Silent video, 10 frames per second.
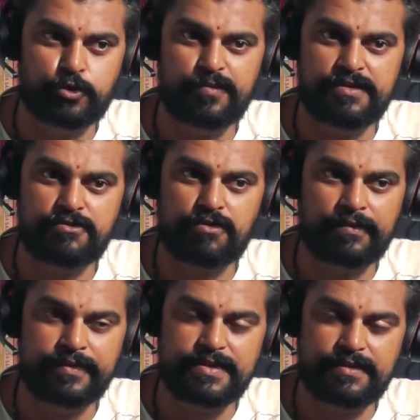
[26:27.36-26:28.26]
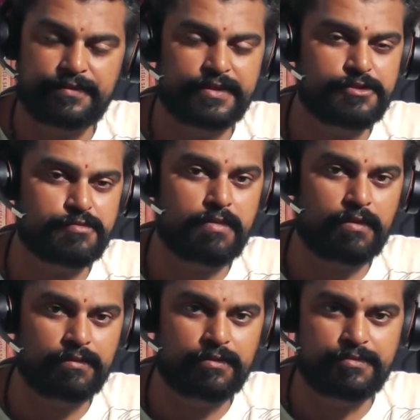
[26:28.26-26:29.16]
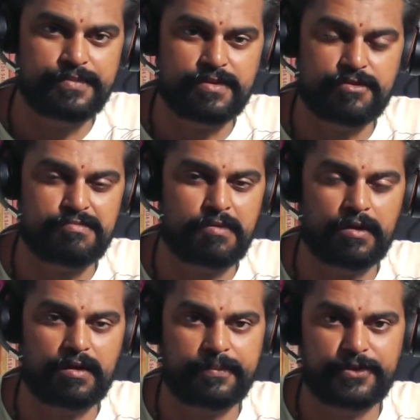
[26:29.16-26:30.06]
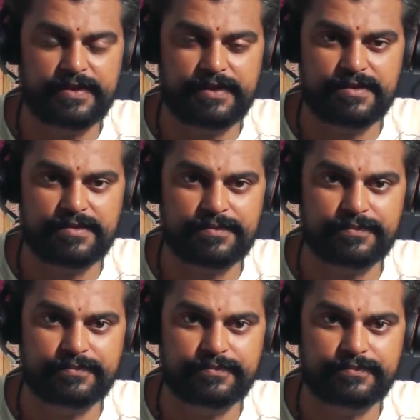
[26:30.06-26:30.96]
Humans always lived in small groups, small communities.